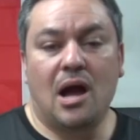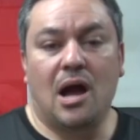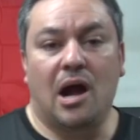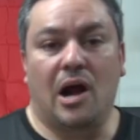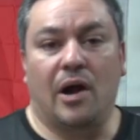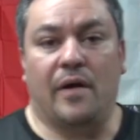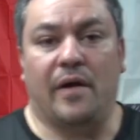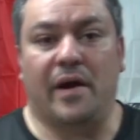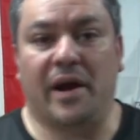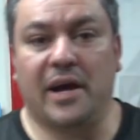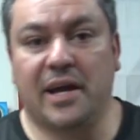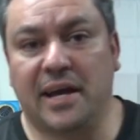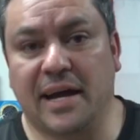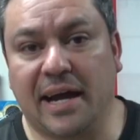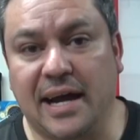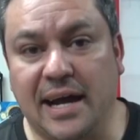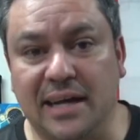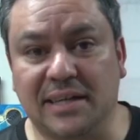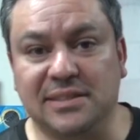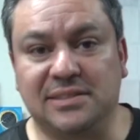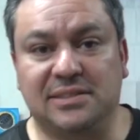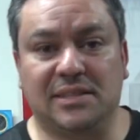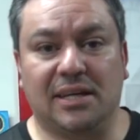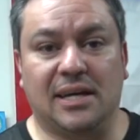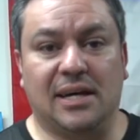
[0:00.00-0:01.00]
Alright
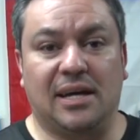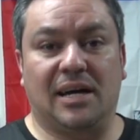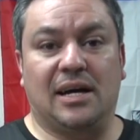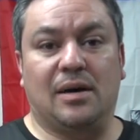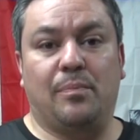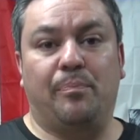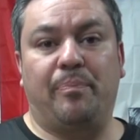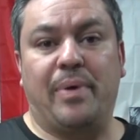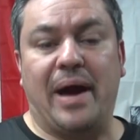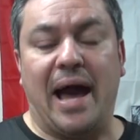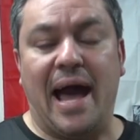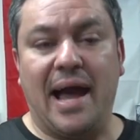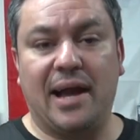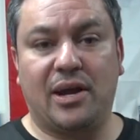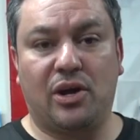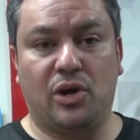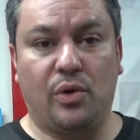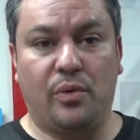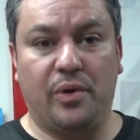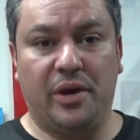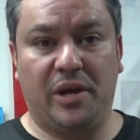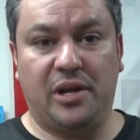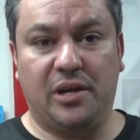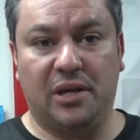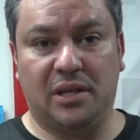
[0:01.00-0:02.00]
guys, uh, back
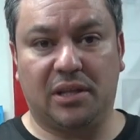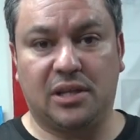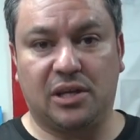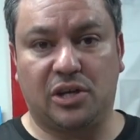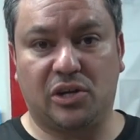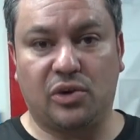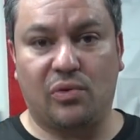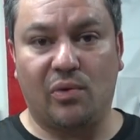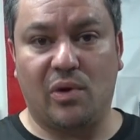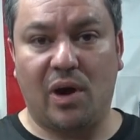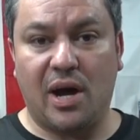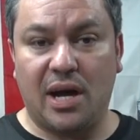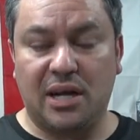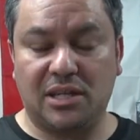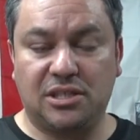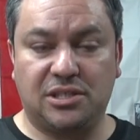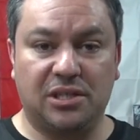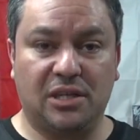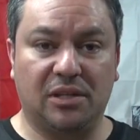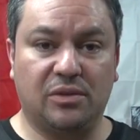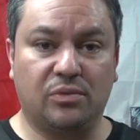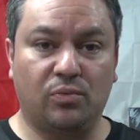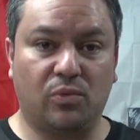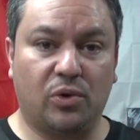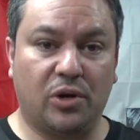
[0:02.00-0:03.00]
over here at the garage
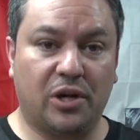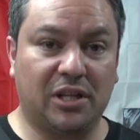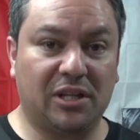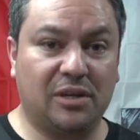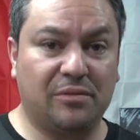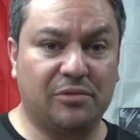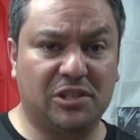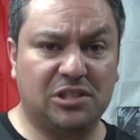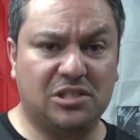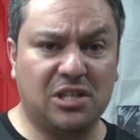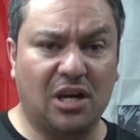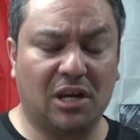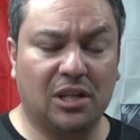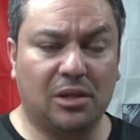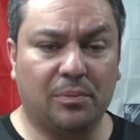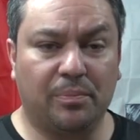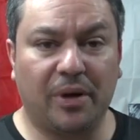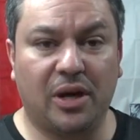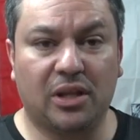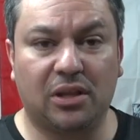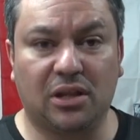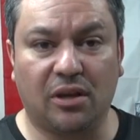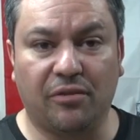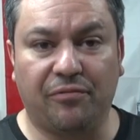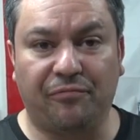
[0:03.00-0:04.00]
and we're gonna be talking
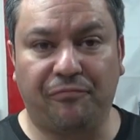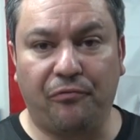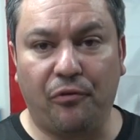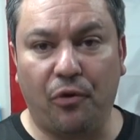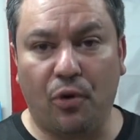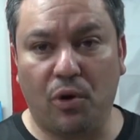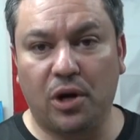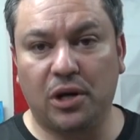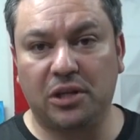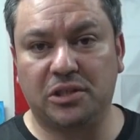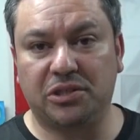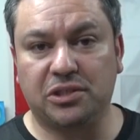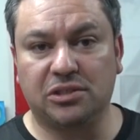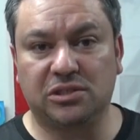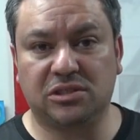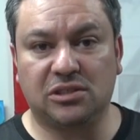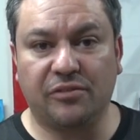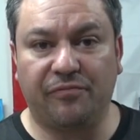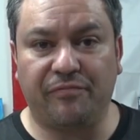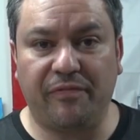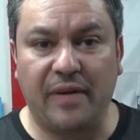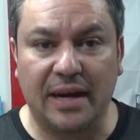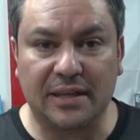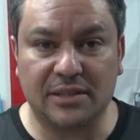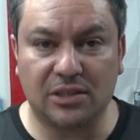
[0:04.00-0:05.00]
about the Ford, just the
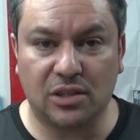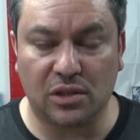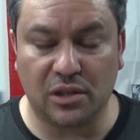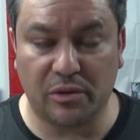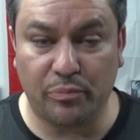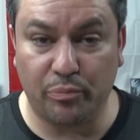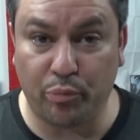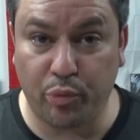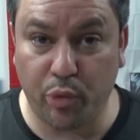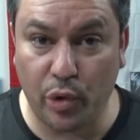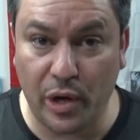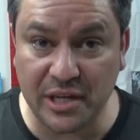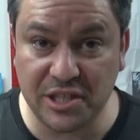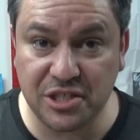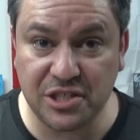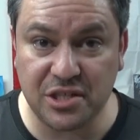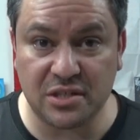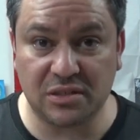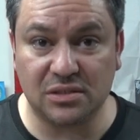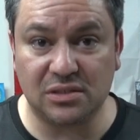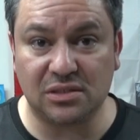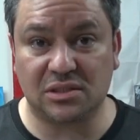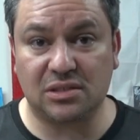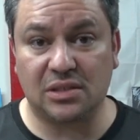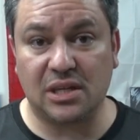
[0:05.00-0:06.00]
final
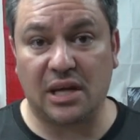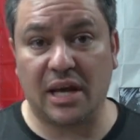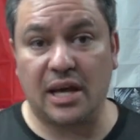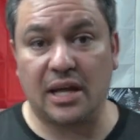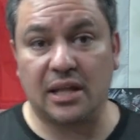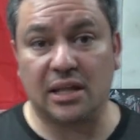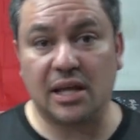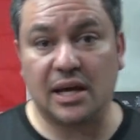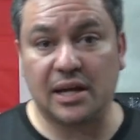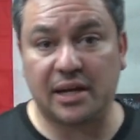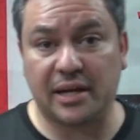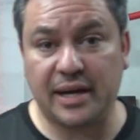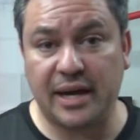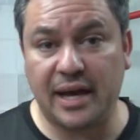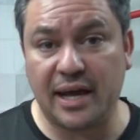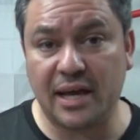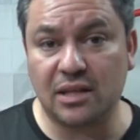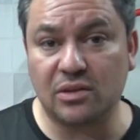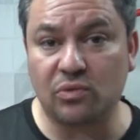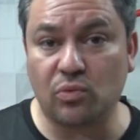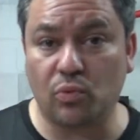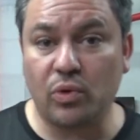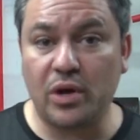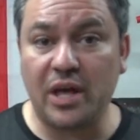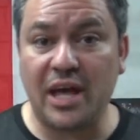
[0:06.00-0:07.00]
impressions and
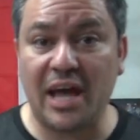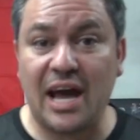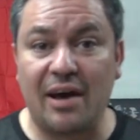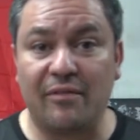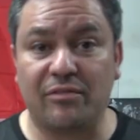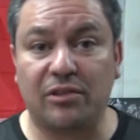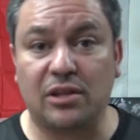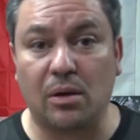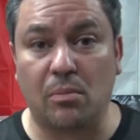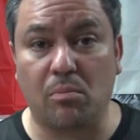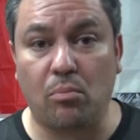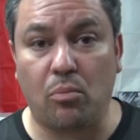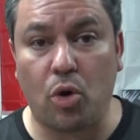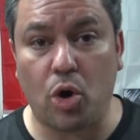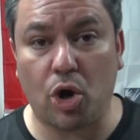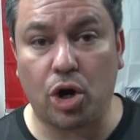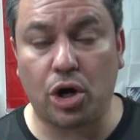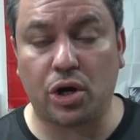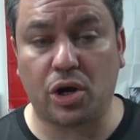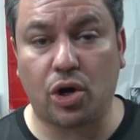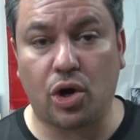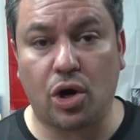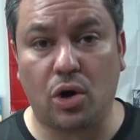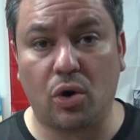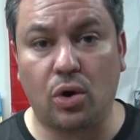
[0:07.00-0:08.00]
again we have the
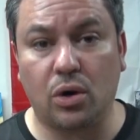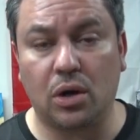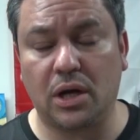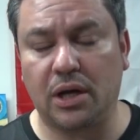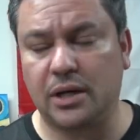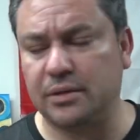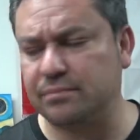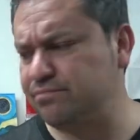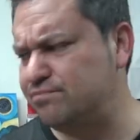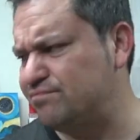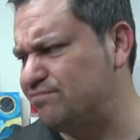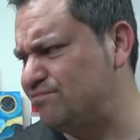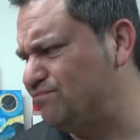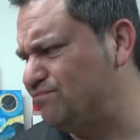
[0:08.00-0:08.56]
Markhor, uh,